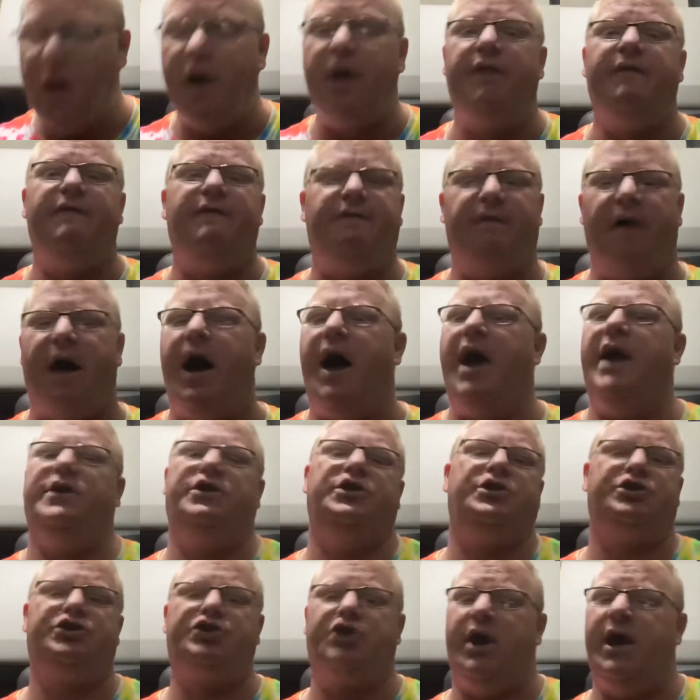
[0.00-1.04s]
fine,
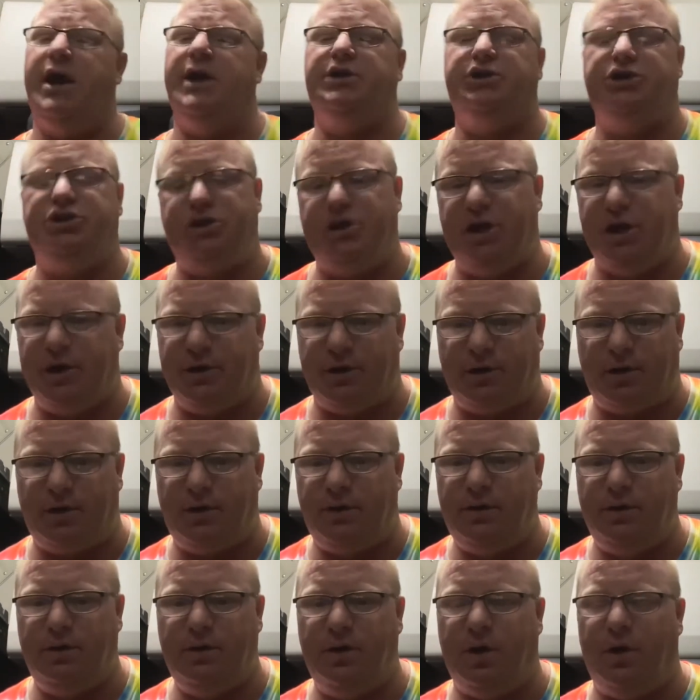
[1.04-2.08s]
you're transgender.
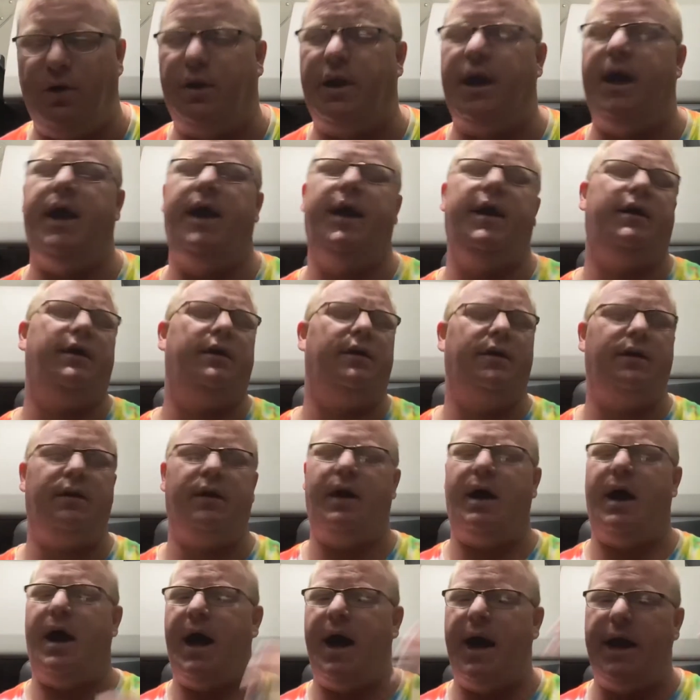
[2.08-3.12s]
Okay?
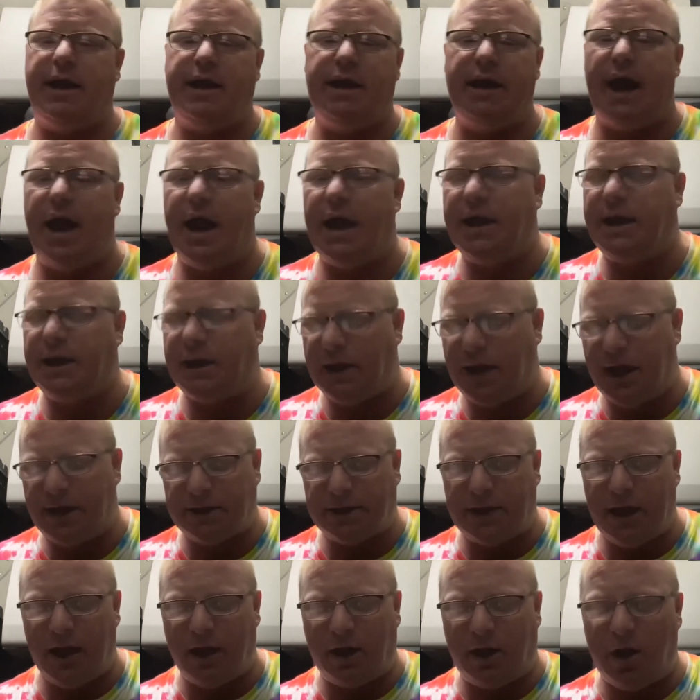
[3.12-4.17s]
I can
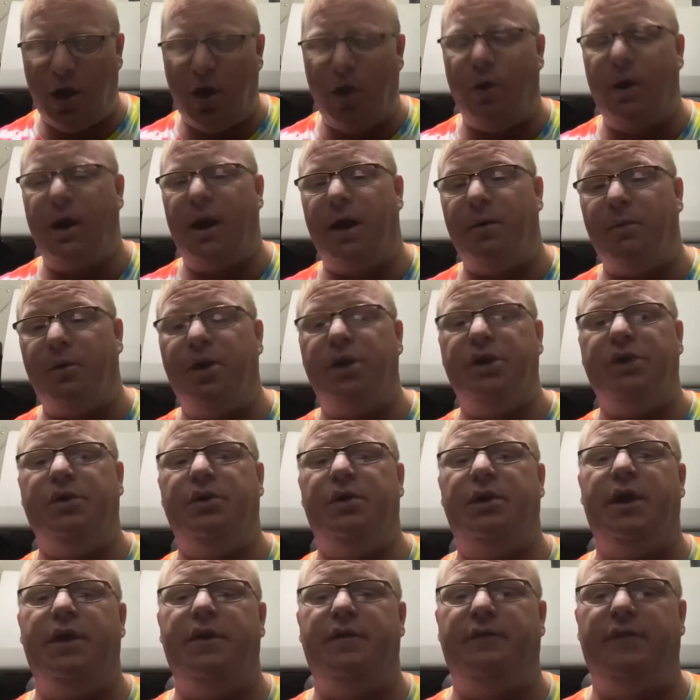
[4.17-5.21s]
let that go. And I want to do
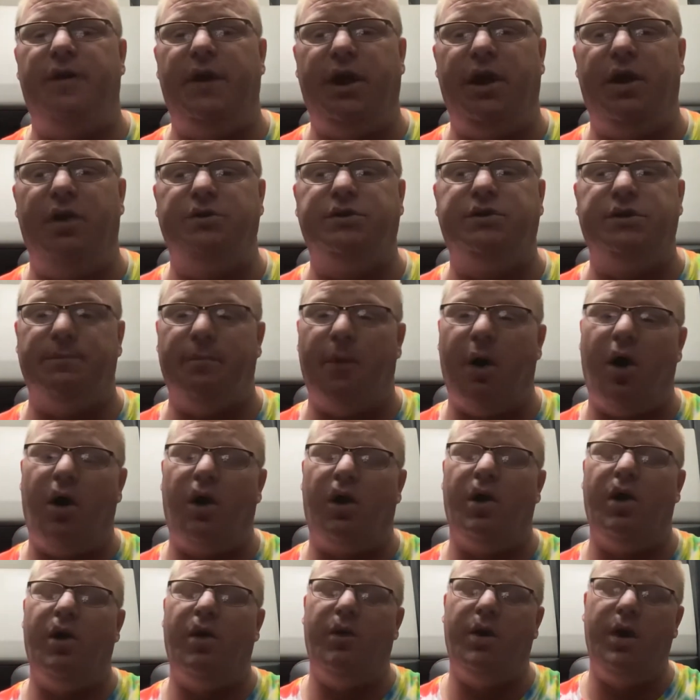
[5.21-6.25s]
another video
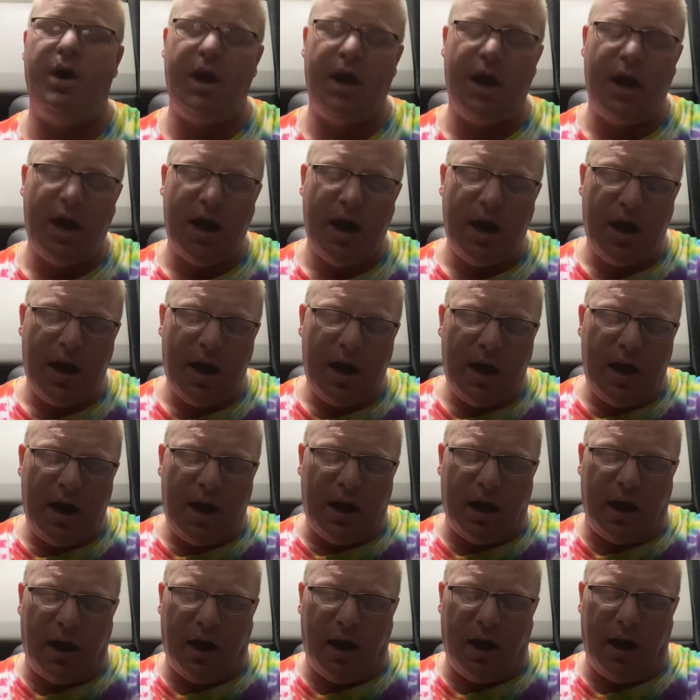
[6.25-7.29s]
tomorrow
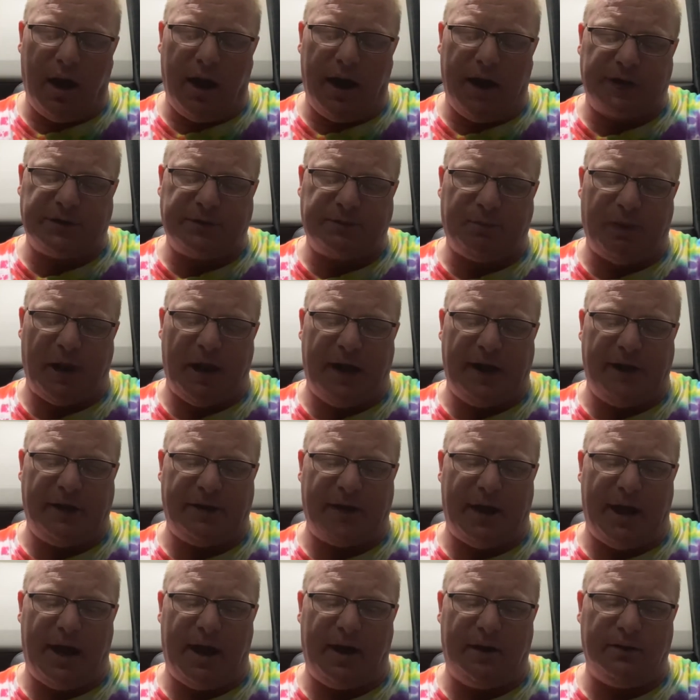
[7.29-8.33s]
explaining
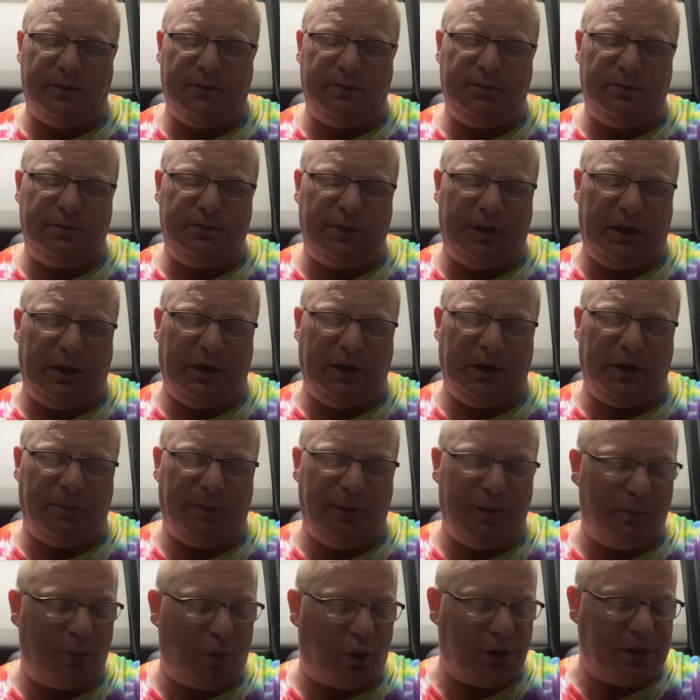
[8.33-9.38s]
that in a little
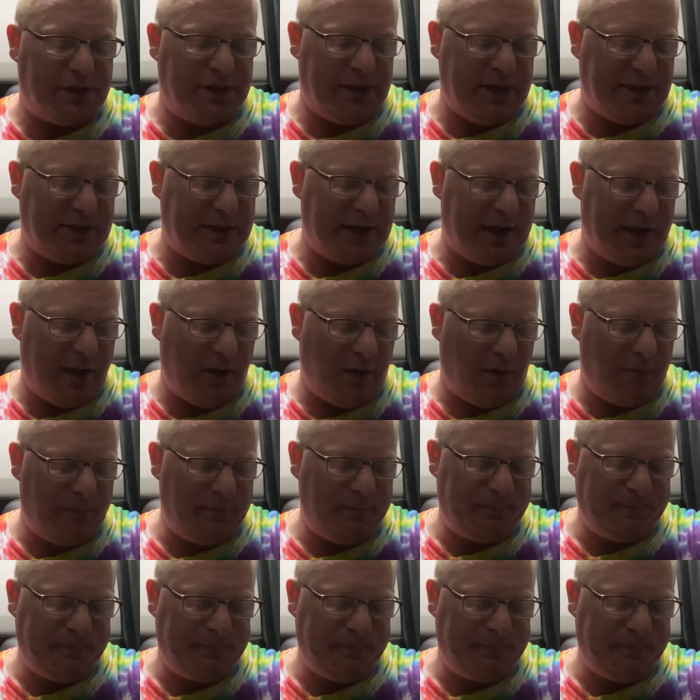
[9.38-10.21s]
bit more detail.